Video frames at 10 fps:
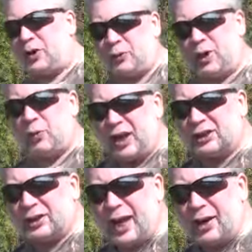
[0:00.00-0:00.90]
3
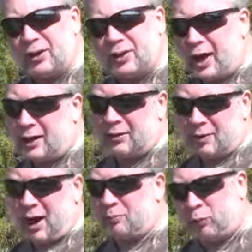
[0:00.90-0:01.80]
weeks later than
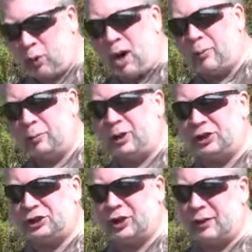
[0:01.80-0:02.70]
I probably
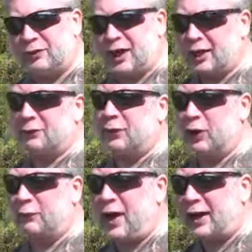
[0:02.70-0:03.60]
should have to get the
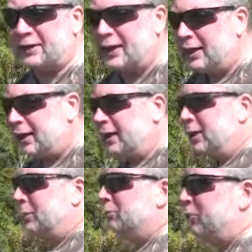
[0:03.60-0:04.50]
full effect.
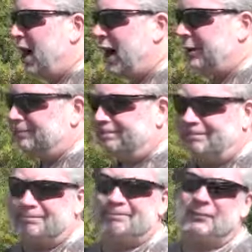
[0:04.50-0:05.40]
But
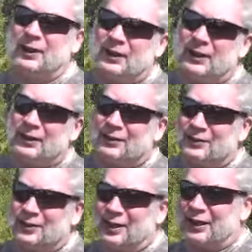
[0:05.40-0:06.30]

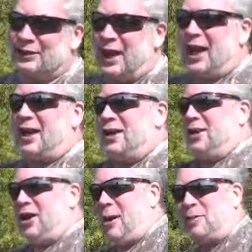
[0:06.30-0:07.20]
like I say, you
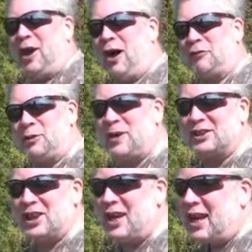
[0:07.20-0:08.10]
know, I've been awfully
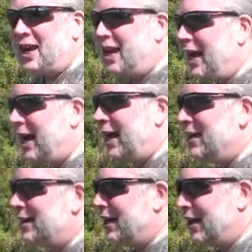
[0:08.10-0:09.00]
busy,
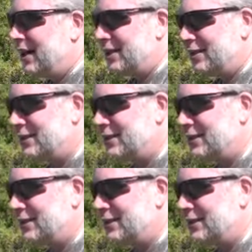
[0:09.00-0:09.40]
and I